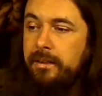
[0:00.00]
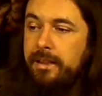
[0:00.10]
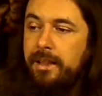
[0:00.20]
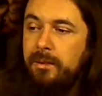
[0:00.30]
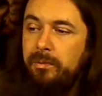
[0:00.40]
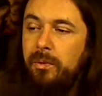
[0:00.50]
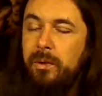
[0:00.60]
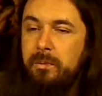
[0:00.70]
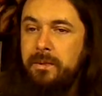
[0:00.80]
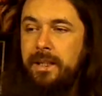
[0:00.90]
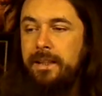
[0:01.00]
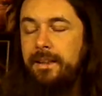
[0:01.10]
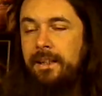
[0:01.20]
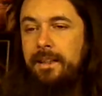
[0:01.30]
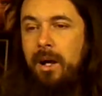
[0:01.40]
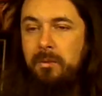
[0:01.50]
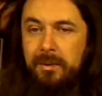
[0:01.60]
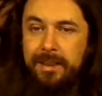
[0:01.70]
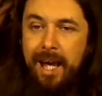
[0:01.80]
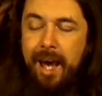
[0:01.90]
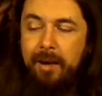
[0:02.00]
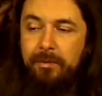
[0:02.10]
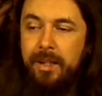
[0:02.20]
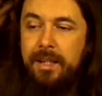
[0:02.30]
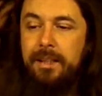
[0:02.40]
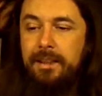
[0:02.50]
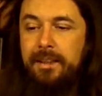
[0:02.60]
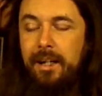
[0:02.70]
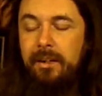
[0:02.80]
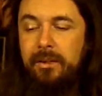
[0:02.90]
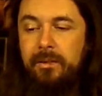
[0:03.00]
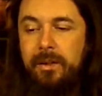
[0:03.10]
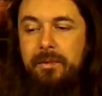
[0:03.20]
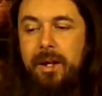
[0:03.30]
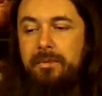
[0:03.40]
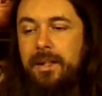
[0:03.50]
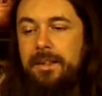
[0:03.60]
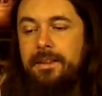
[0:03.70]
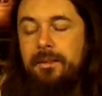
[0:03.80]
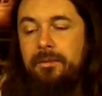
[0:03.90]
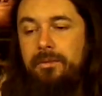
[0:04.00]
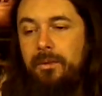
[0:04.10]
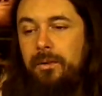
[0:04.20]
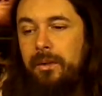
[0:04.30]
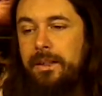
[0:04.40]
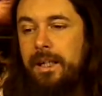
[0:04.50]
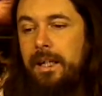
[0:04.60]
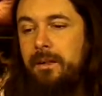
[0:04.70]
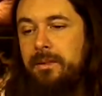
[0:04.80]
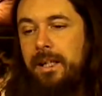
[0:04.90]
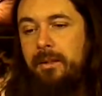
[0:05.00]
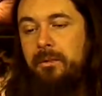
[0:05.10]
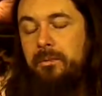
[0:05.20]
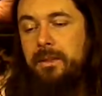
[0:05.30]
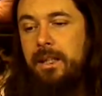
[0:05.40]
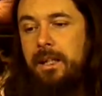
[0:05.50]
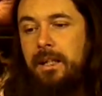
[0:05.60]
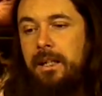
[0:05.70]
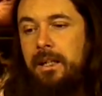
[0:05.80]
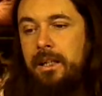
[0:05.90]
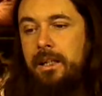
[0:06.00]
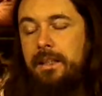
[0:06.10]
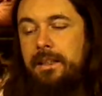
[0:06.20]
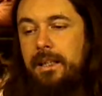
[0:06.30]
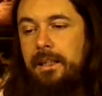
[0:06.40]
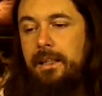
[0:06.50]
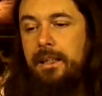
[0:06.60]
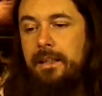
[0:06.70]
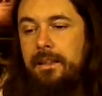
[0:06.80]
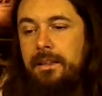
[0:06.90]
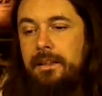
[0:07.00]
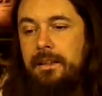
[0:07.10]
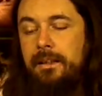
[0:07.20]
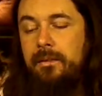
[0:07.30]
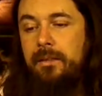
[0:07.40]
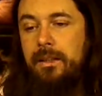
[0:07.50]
So that's 40%. So that's almost half. So it's 125,000. So four times that. Oops, that's 10,000.